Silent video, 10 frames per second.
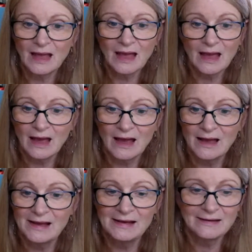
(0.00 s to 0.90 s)

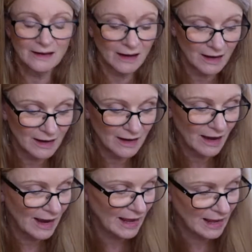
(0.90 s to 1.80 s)
And
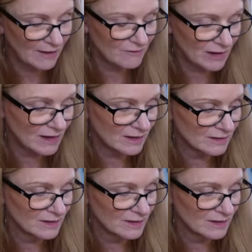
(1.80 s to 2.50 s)
I have a